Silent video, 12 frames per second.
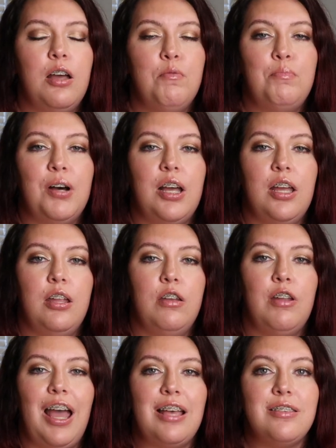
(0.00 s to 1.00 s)
But
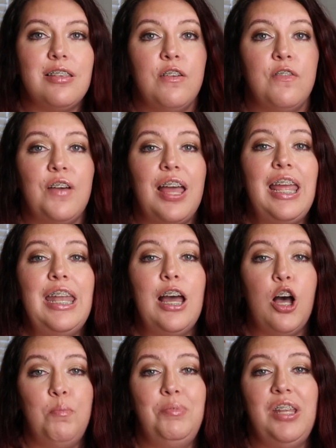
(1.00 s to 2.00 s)
as of an
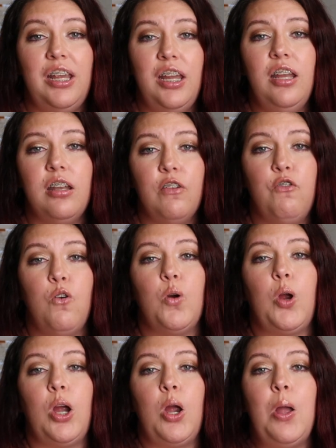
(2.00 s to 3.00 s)
update
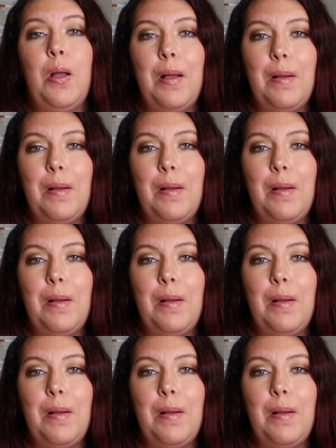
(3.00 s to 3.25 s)
for